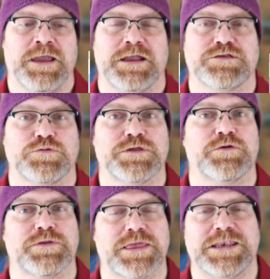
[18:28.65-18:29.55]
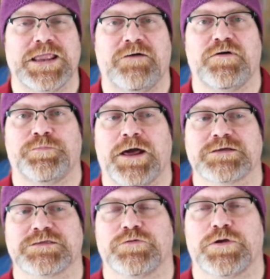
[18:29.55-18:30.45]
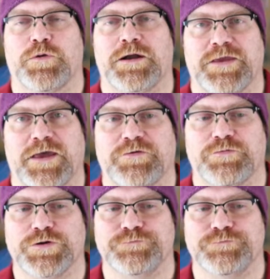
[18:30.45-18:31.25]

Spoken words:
It's only the really novel products that require the other route.